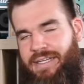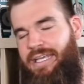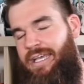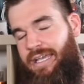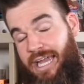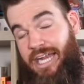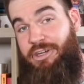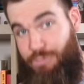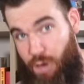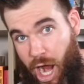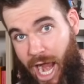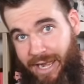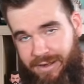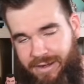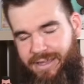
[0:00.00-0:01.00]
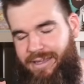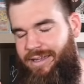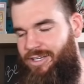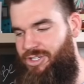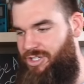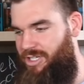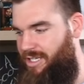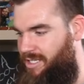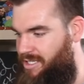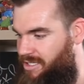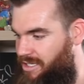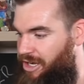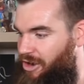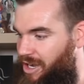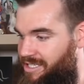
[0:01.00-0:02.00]
And you're right. She is
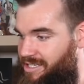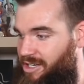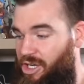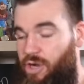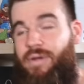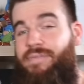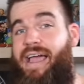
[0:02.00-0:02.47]
a nice young girl.